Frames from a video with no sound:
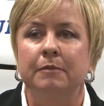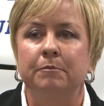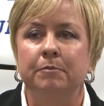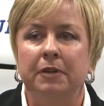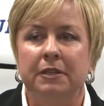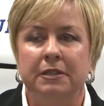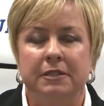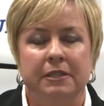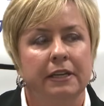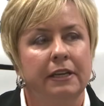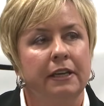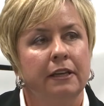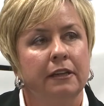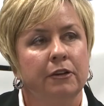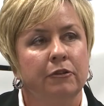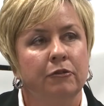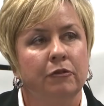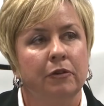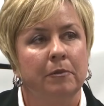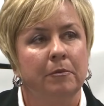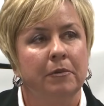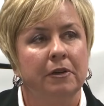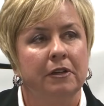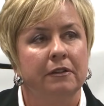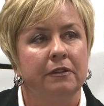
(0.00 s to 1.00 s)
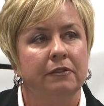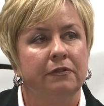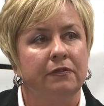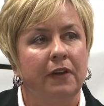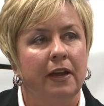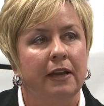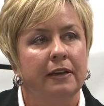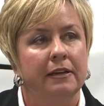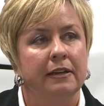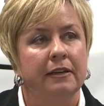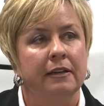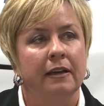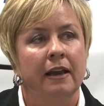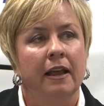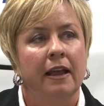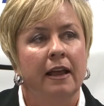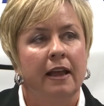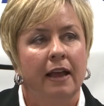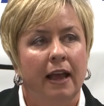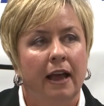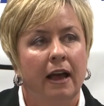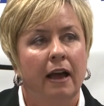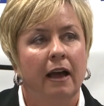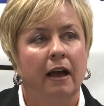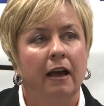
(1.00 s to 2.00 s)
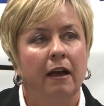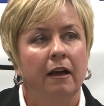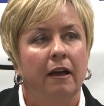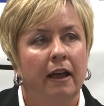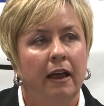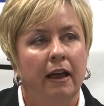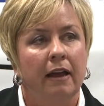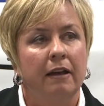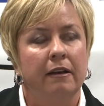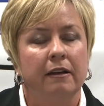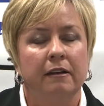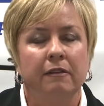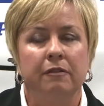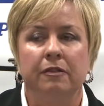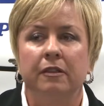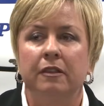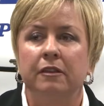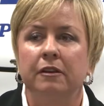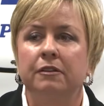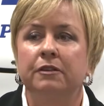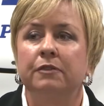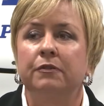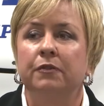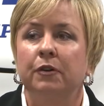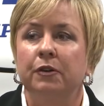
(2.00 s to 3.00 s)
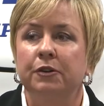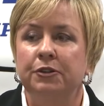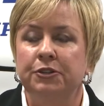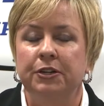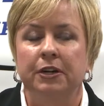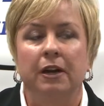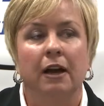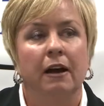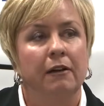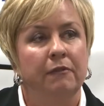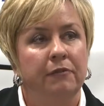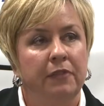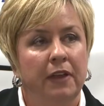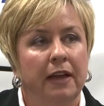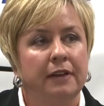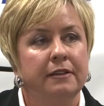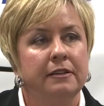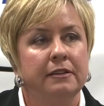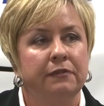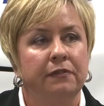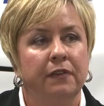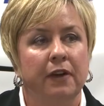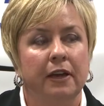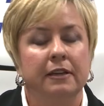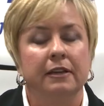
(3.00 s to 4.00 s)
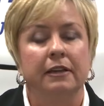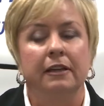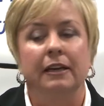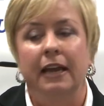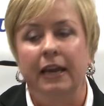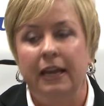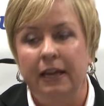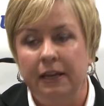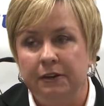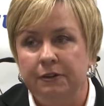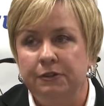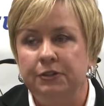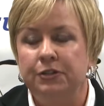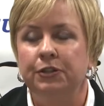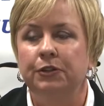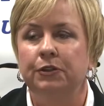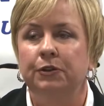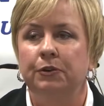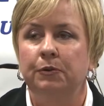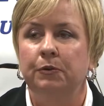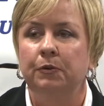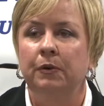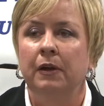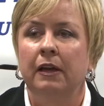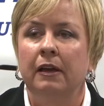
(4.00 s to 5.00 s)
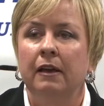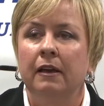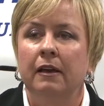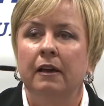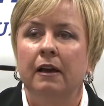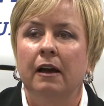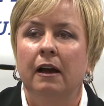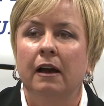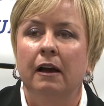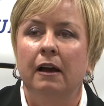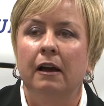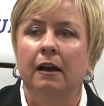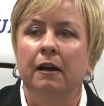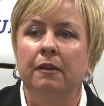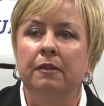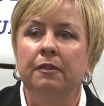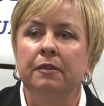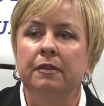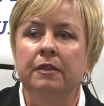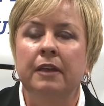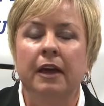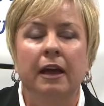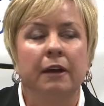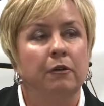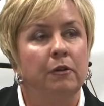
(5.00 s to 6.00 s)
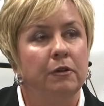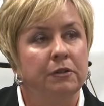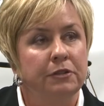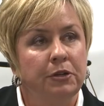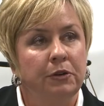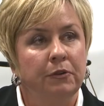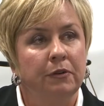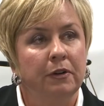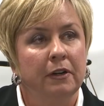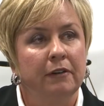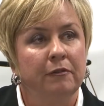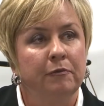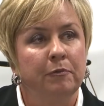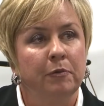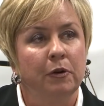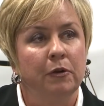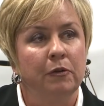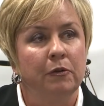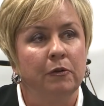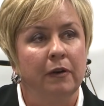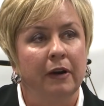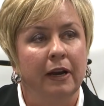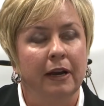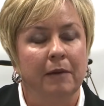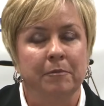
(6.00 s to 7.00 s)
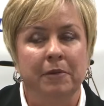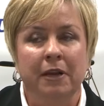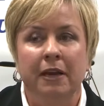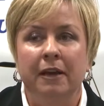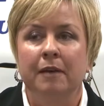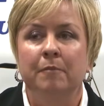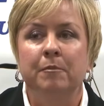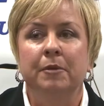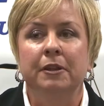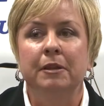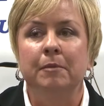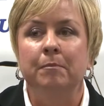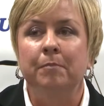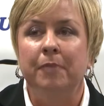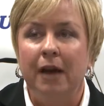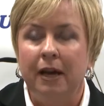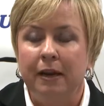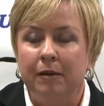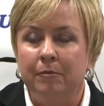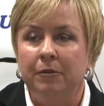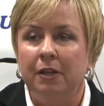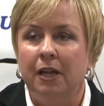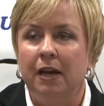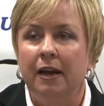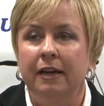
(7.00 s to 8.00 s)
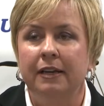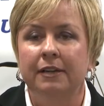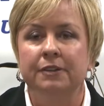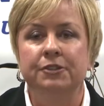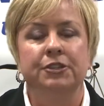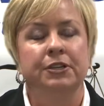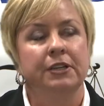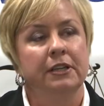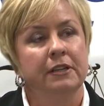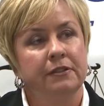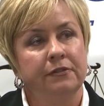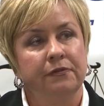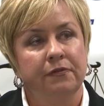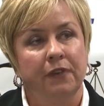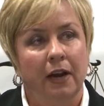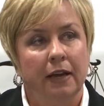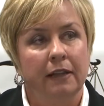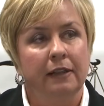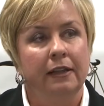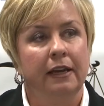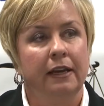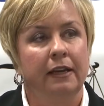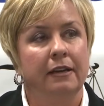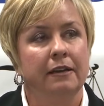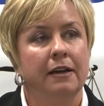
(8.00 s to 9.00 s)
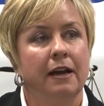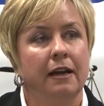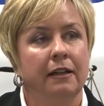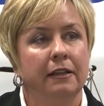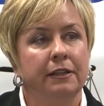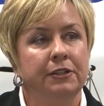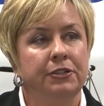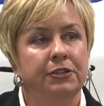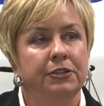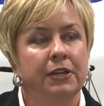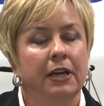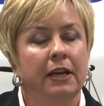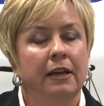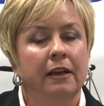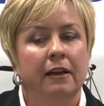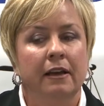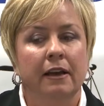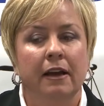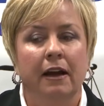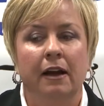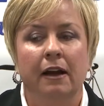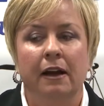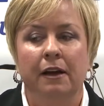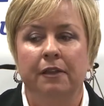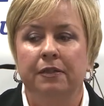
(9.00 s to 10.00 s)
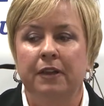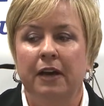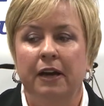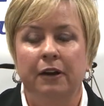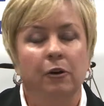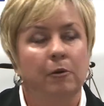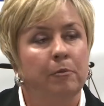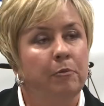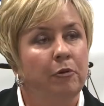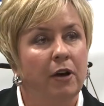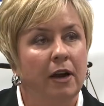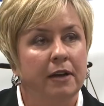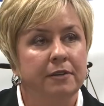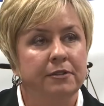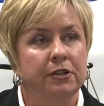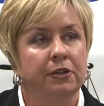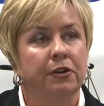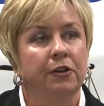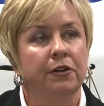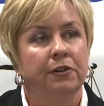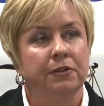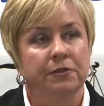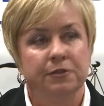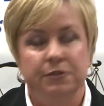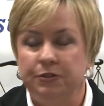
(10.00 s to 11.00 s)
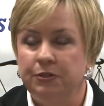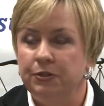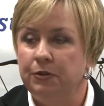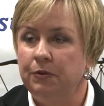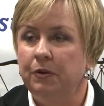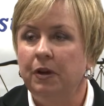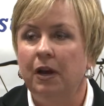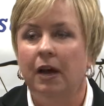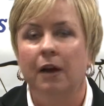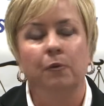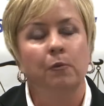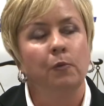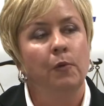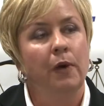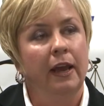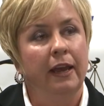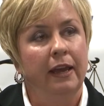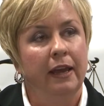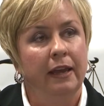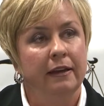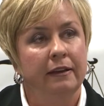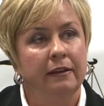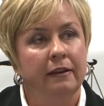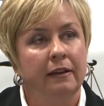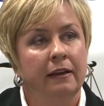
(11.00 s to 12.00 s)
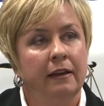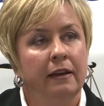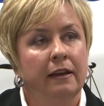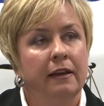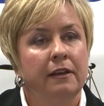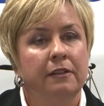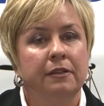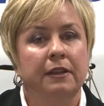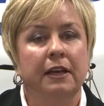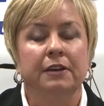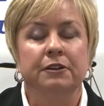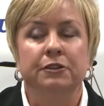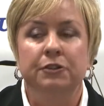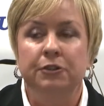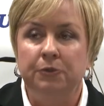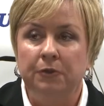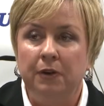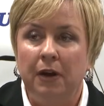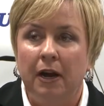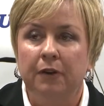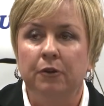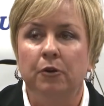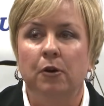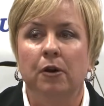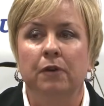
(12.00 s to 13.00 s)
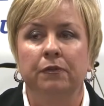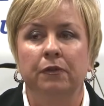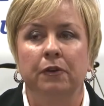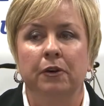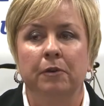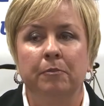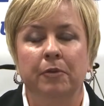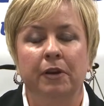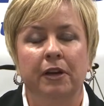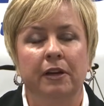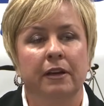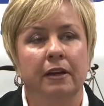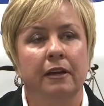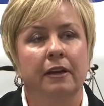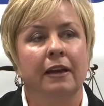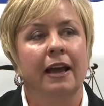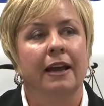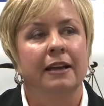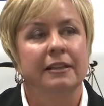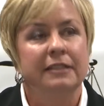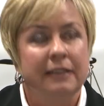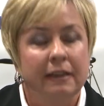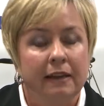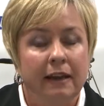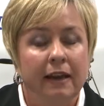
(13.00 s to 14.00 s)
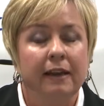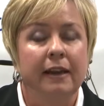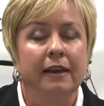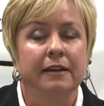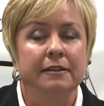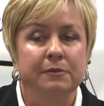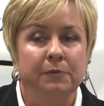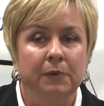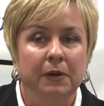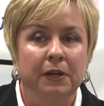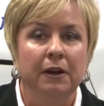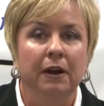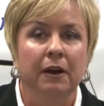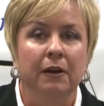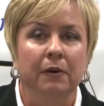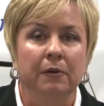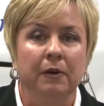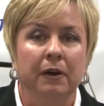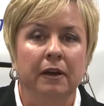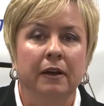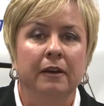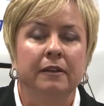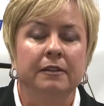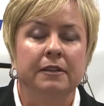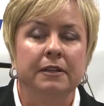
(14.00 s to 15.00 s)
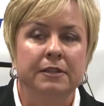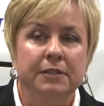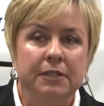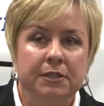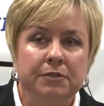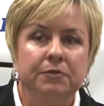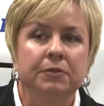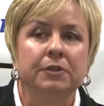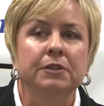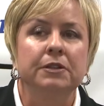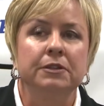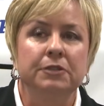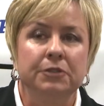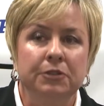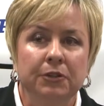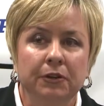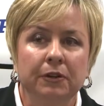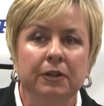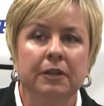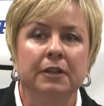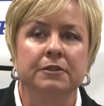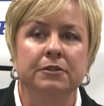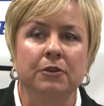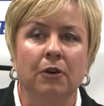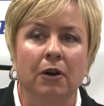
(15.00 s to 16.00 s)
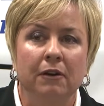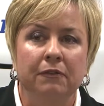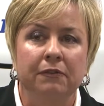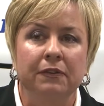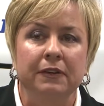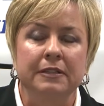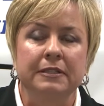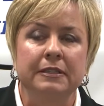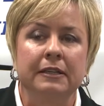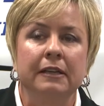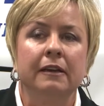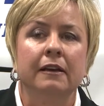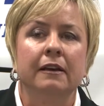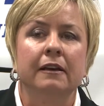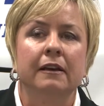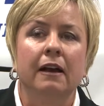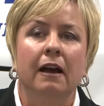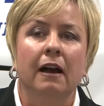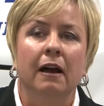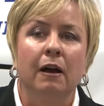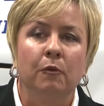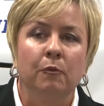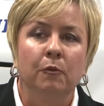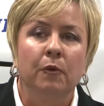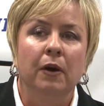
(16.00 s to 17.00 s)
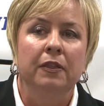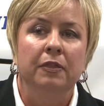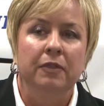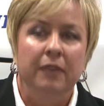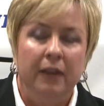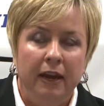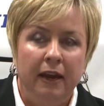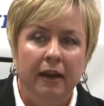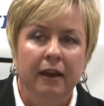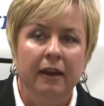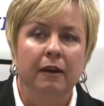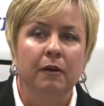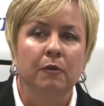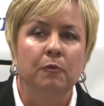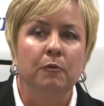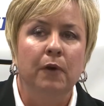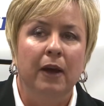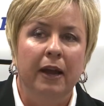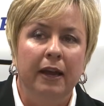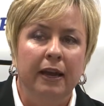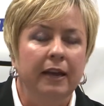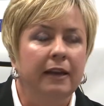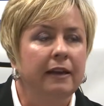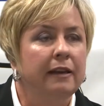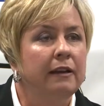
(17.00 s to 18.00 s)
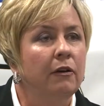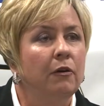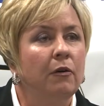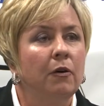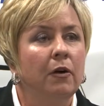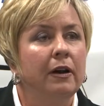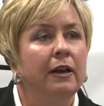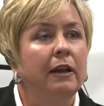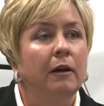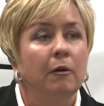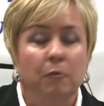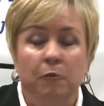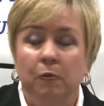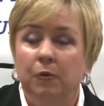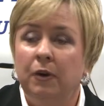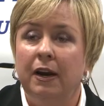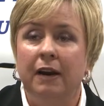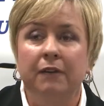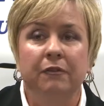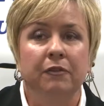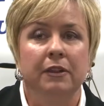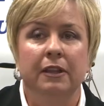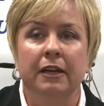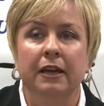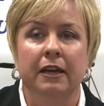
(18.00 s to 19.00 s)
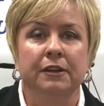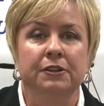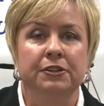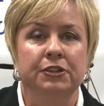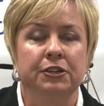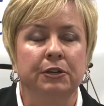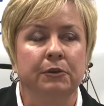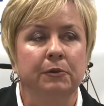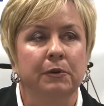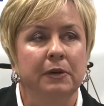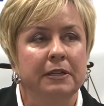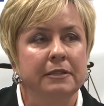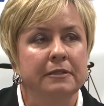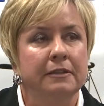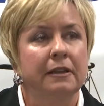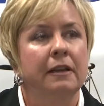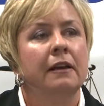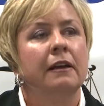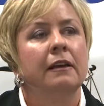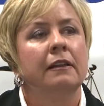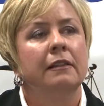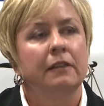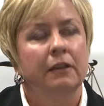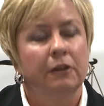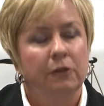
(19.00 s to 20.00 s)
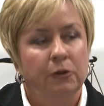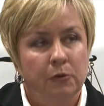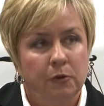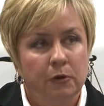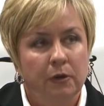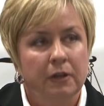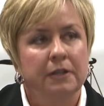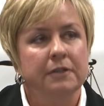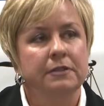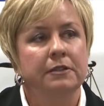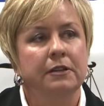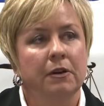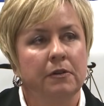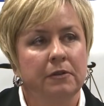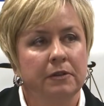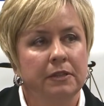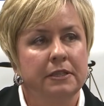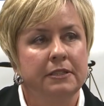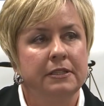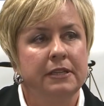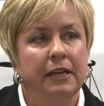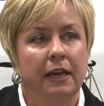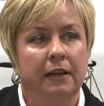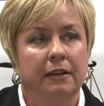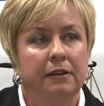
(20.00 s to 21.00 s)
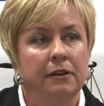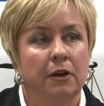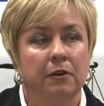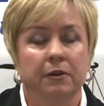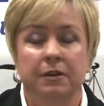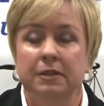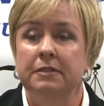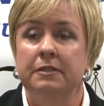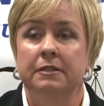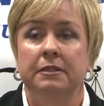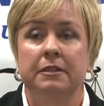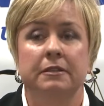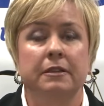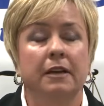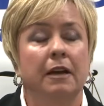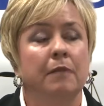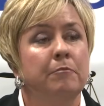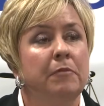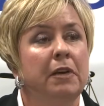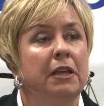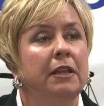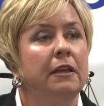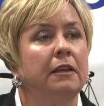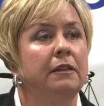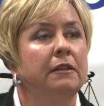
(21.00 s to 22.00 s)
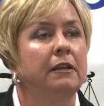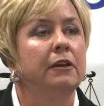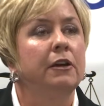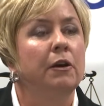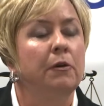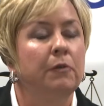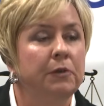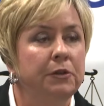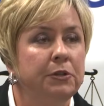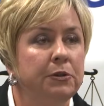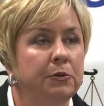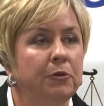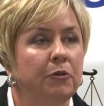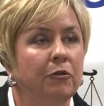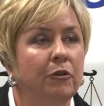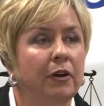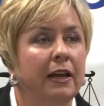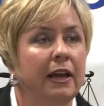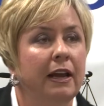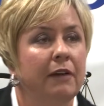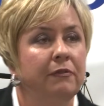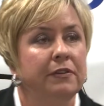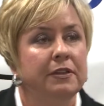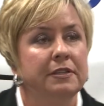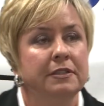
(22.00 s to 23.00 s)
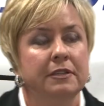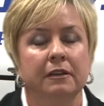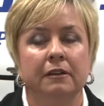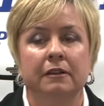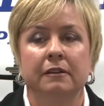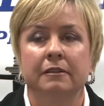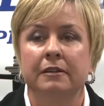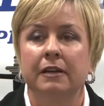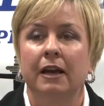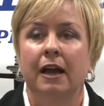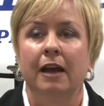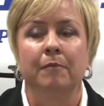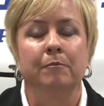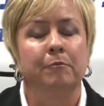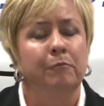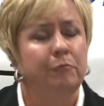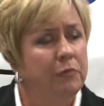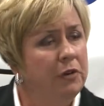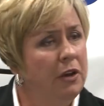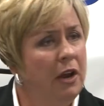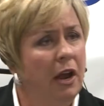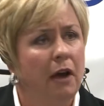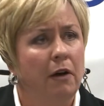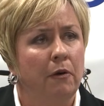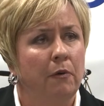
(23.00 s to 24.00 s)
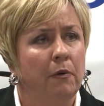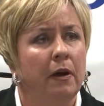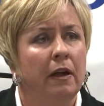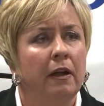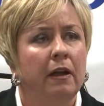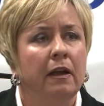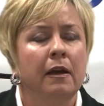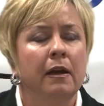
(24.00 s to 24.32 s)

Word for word: a particular criminal defendant uh, and the diversion of that defendant into uh, that alternative program. But the bottom line is she has finally acknowledged uh, that her prosecutors do not weigh in, they do not offer an opinion, as, and as we know, the district attorney's office, uh, when they uh, weigh in on whatever the issue is, the court is going to take notice. Does that mean that they're going to agree every single time? No.